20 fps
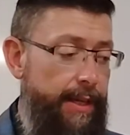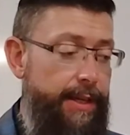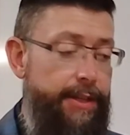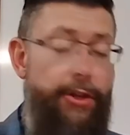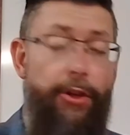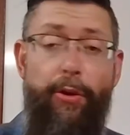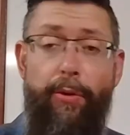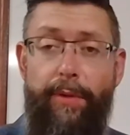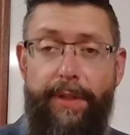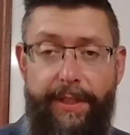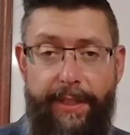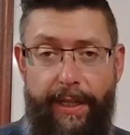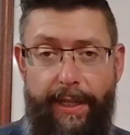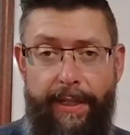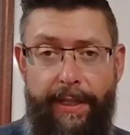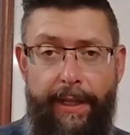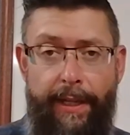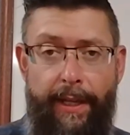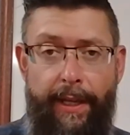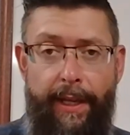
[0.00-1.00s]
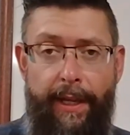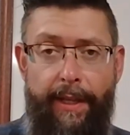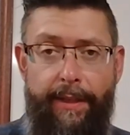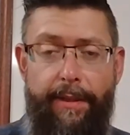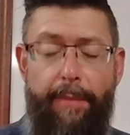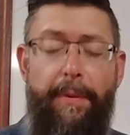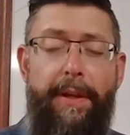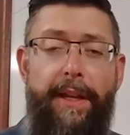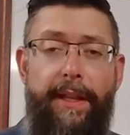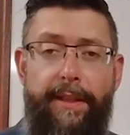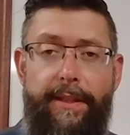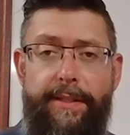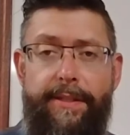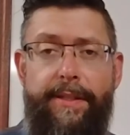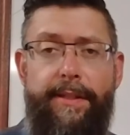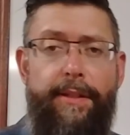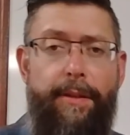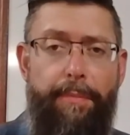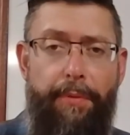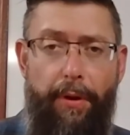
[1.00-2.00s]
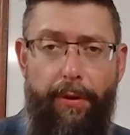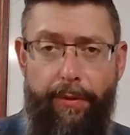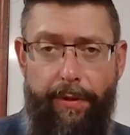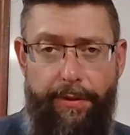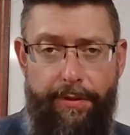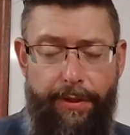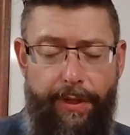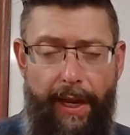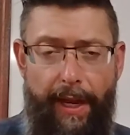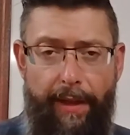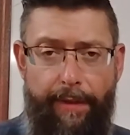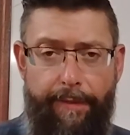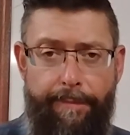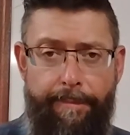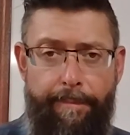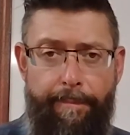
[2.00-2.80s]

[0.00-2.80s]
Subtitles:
annuity, the money that's in the brokerage account.